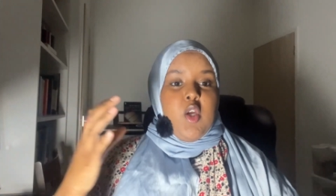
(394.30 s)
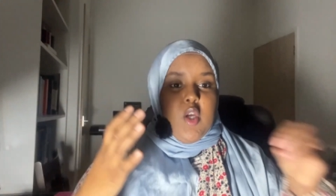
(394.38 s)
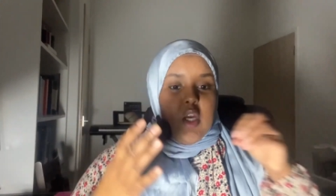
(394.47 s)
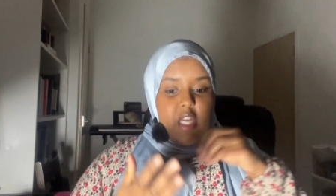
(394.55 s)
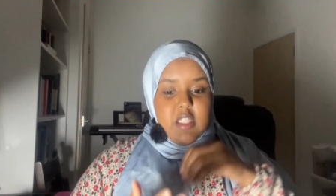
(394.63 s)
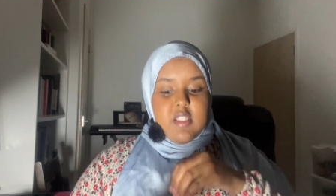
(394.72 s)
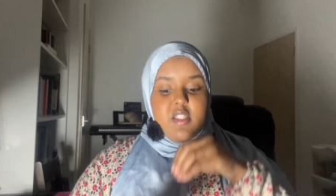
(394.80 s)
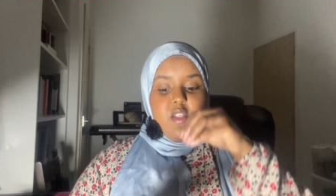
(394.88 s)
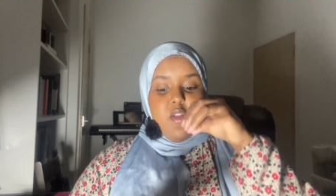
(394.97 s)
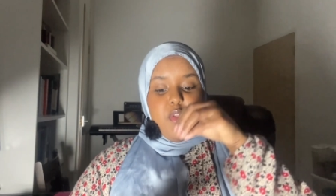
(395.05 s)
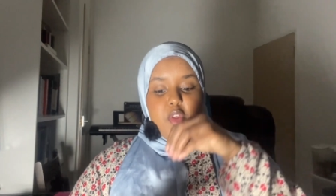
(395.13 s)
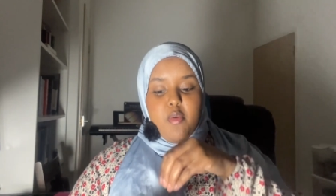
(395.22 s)
It's
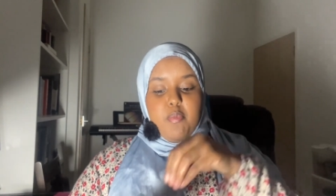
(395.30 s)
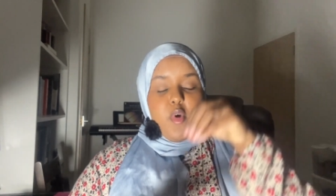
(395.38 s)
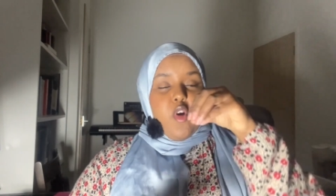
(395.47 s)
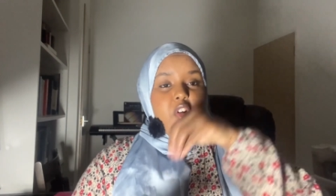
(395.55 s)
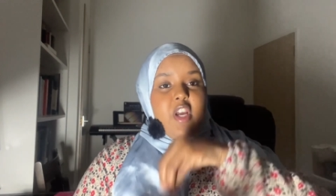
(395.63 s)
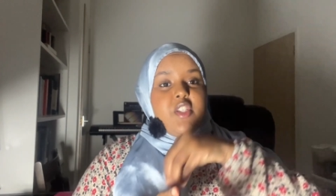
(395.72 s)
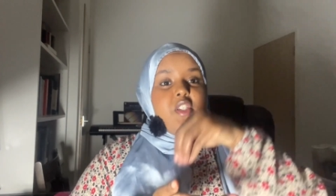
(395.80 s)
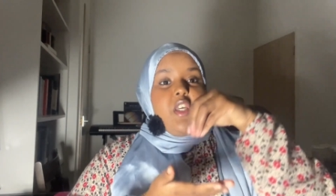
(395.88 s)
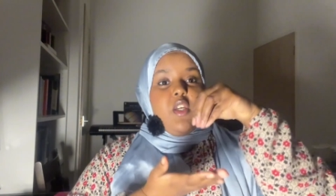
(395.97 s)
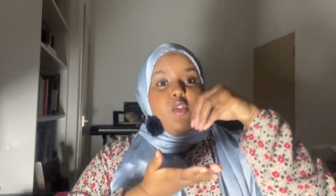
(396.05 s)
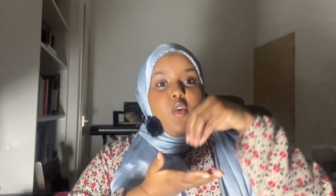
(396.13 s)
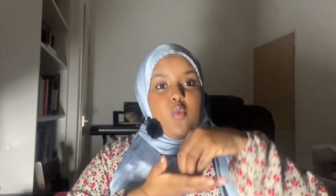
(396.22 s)
the
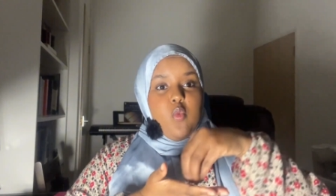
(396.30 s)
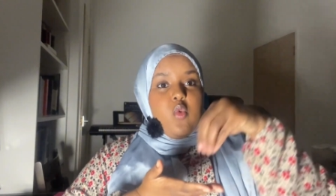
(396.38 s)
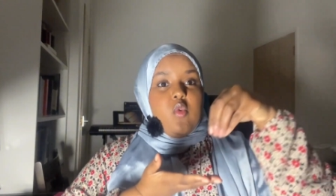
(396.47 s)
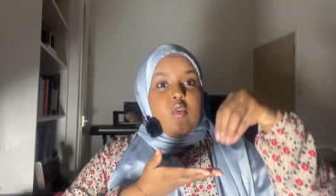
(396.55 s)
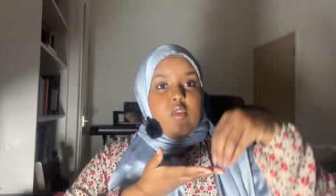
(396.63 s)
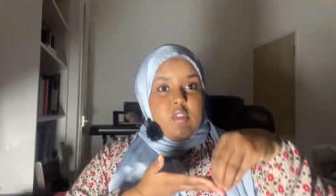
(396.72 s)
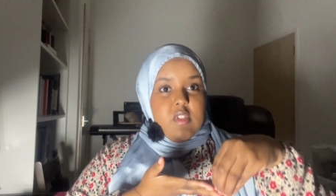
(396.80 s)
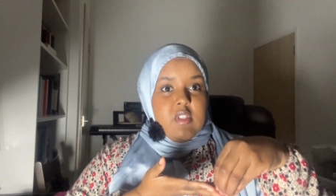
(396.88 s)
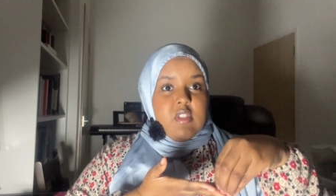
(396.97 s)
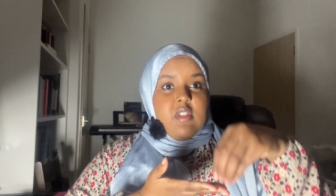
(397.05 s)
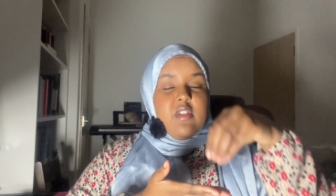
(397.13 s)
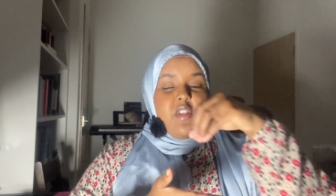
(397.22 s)
progressing
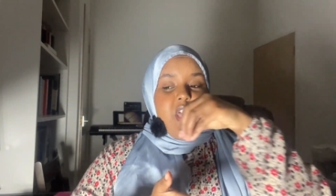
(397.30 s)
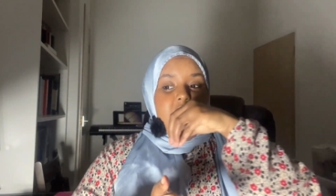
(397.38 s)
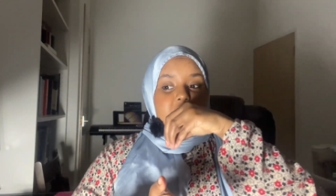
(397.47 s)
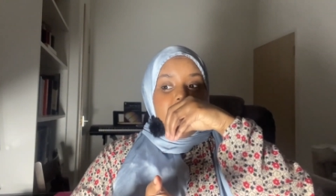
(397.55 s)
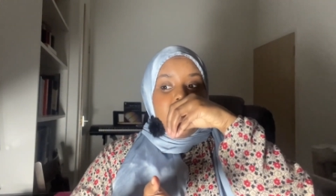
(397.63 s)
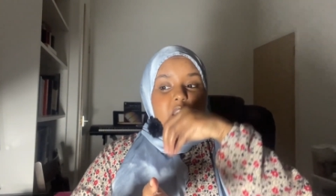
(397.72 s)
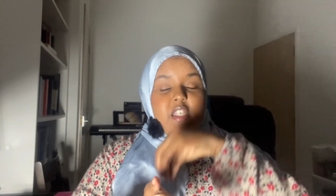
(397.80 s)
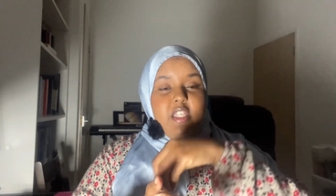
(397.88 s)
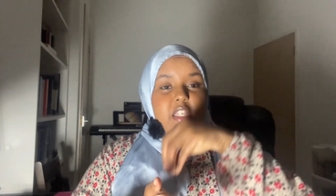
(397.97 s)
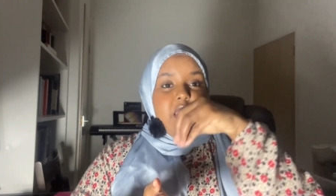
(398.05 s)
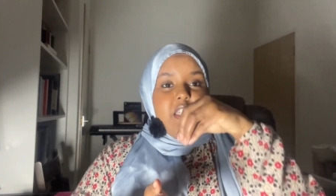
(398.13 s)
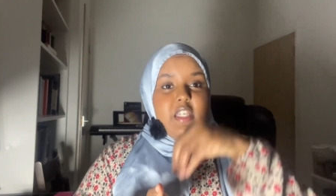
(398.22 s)
towards that
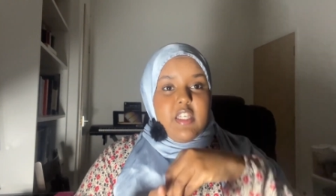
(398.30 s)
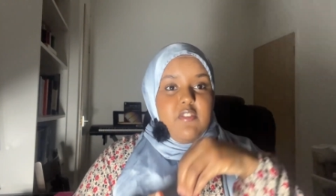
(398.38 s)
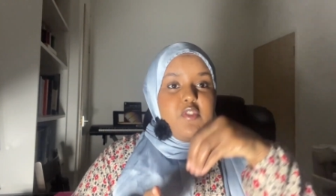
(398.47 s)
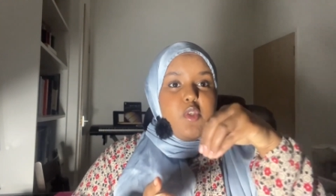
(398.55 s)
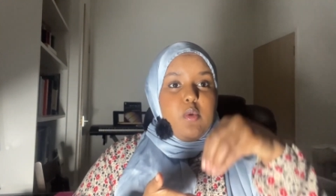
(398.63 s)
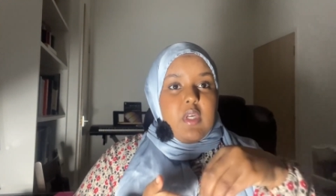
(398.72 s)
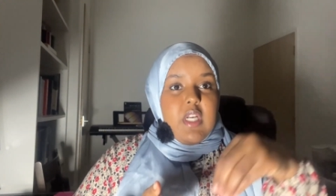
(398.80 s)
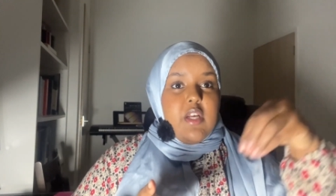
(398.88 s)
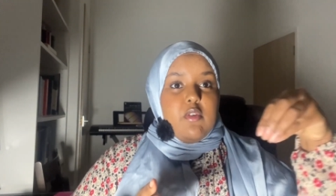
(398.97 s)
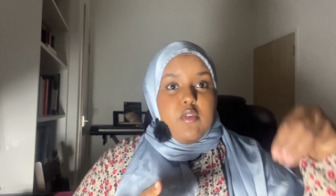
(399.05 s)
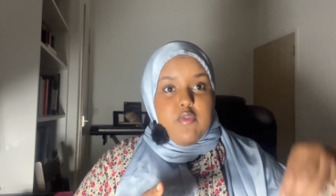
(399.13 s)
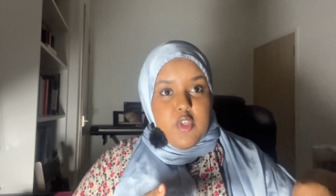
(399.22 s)
gives you a
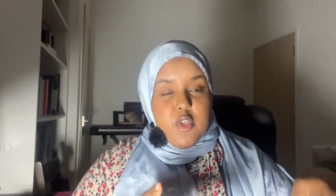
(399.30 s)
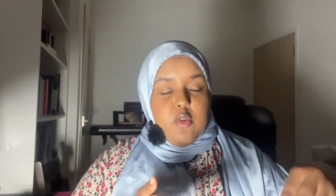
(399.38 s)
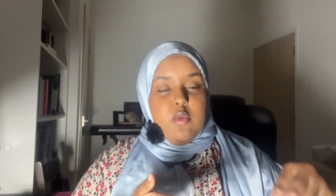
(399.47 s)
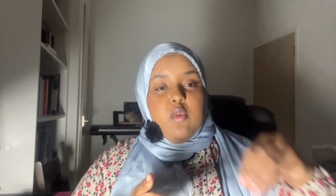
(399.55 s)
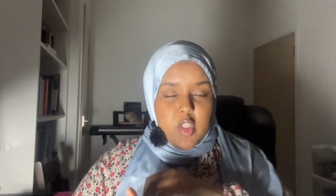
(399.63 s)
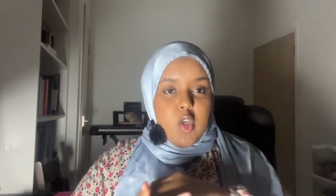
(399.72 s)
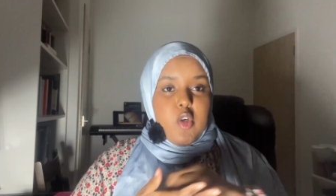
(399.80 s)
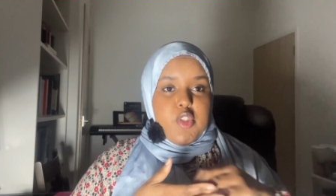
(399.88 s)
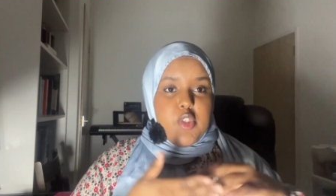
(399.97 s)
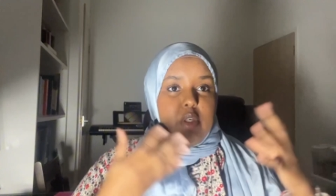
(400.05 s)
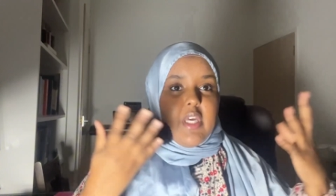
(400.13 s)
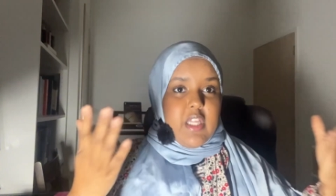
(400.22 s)
clearer view. The closer
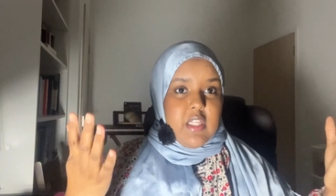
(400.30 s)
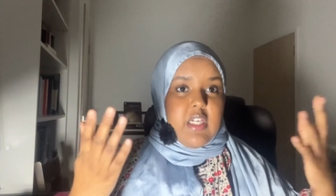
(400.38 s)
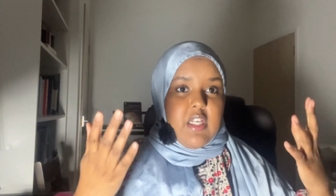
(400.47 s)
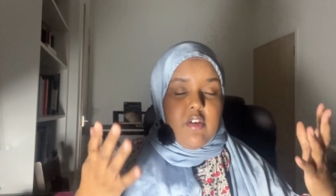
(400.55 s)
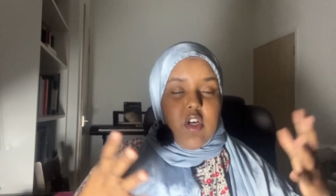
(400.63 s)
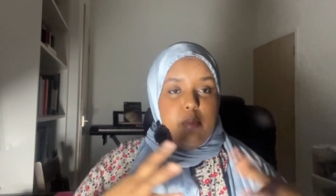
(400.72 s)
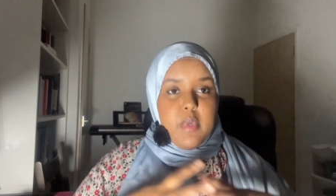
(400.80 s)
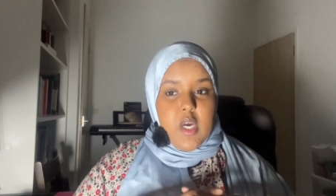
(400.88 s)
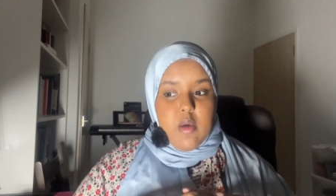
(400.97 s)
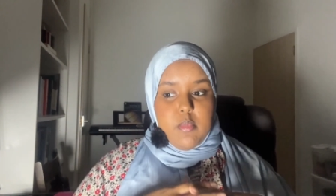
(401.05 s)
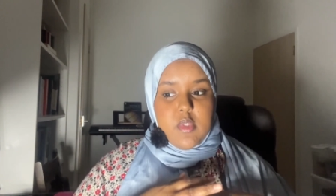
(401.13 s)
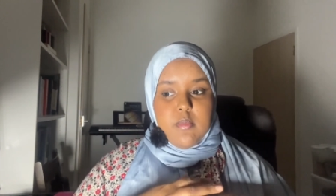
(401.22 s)
you get, the clearer it
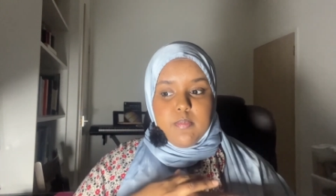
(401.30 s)
becomes.